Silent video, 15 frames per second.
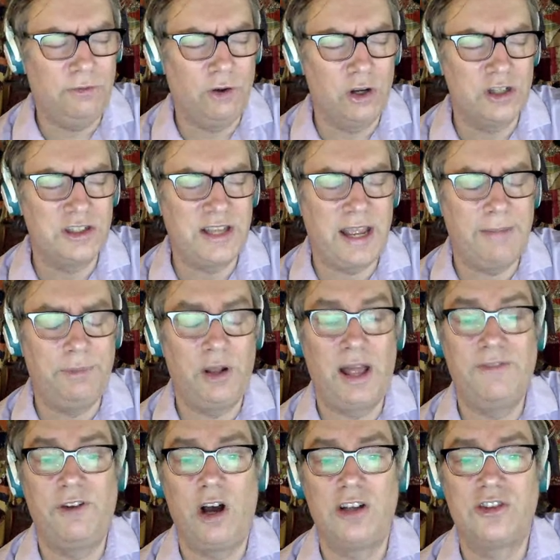For
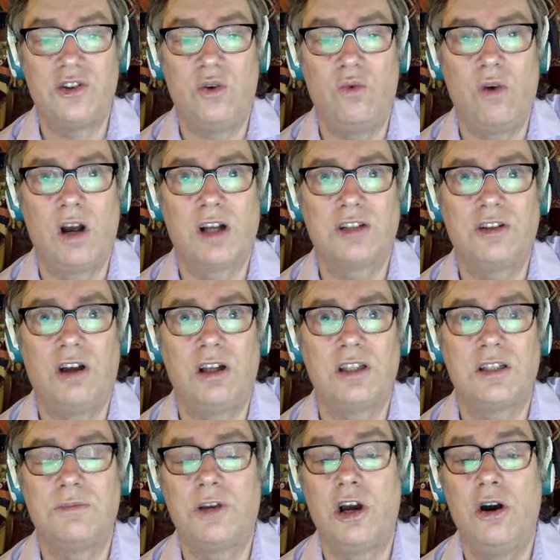example, I've also worked
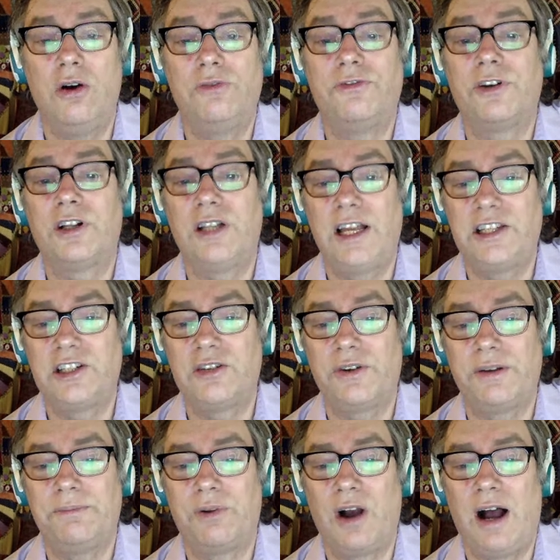on some code for
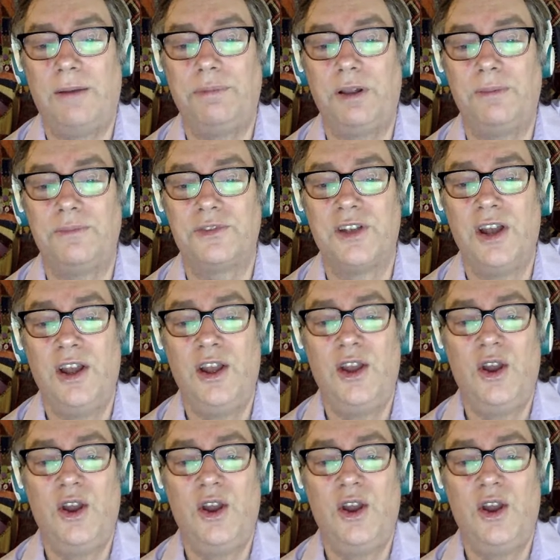clustering problems